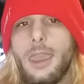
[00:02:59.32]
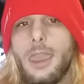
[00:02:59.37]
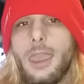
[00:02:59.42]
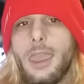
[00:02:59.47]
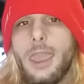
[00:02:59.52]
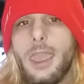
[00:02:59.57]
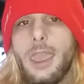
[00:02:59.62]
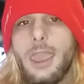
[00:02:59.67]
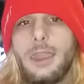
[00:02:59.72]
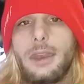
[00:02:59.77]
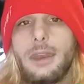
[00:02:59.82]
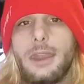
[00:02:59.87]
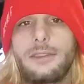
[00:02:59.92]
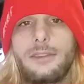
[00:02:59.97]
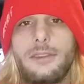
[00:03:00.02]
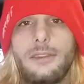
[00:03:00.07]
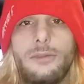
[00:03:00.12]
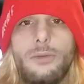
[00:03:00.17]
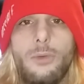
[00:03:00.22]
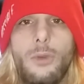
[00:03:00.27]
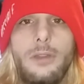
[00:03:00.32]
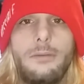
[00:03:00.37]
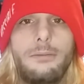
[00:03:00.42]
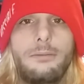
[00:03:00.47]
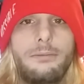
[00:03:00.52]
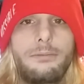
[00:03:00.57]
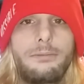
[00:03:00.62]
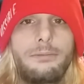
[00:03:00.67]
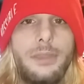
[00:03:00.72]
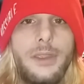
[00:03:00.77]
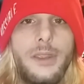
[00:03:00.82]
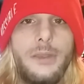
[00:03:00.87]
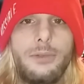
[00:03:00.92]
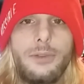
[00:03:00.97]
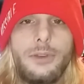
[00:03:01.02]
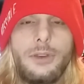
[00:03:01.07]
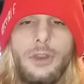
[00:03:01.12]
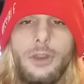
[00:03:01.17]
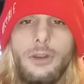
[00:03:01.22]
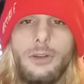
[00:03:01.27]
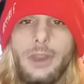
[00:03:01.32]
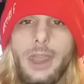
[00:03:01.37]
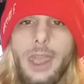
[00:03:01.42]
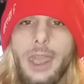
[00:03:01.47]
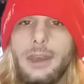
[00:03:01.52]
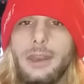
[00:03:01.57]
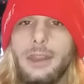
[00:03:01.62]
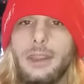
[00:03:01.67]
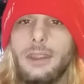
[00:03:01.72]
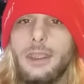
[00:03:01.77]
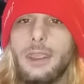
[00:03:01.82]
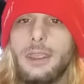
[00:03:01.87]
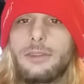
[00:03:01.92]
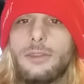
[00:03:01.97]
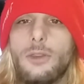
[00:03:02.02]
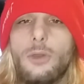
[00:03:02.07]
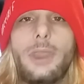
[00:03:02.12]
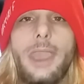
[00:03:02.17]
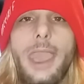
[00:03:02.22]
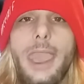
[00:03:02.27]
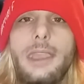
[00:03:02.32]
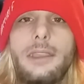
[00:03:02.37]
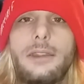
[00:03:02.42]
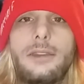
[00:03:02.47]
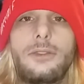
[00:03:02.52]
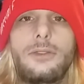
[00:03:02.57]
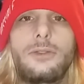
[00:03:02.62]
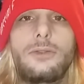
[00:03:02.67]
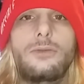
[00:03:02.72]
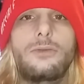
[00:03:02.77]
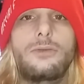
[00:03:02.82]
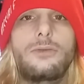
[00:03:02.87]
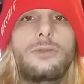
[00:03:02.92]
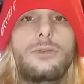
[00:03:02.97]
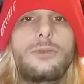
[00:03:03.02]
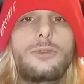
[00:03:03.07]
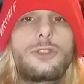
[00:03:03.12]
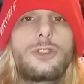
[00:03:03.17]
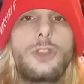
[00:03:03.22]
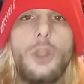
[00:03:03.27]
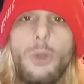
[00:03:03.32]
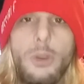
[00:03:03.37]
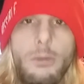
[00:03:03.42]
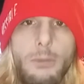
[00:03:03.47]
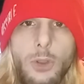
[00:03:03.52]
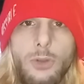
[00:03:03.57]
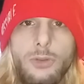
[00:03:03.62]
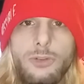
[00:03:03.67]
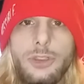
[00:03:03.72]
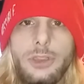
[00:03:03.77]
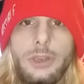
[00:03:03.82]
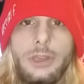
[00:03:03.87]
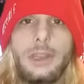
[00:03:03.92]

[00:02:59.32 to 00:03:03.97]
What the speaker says: And I just want people to know that it's okay to show emotion.